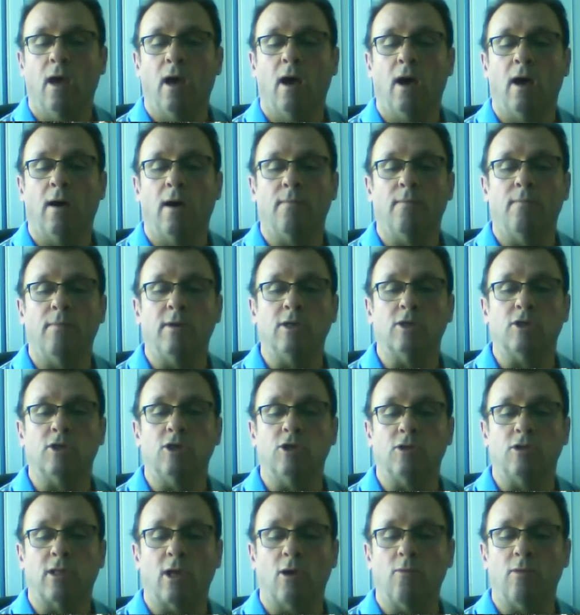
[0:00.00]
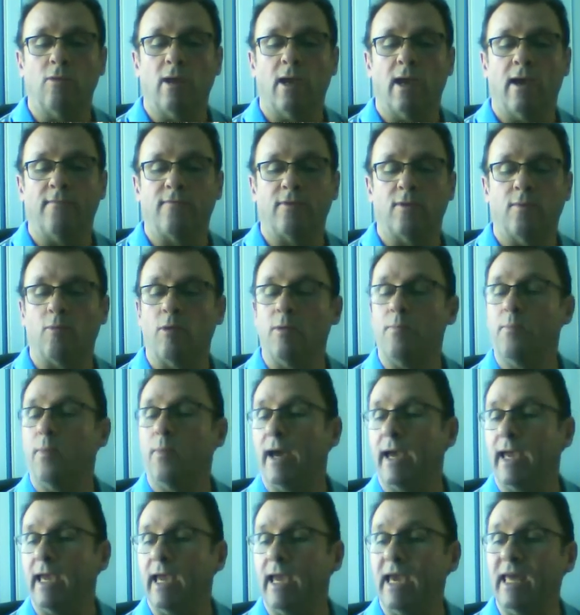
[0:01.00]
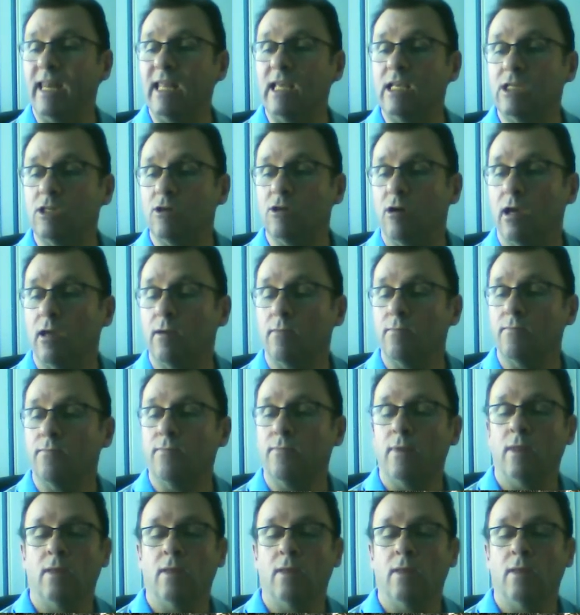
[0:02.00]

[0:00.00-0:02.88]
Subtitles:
It means that you don't have to repay at any time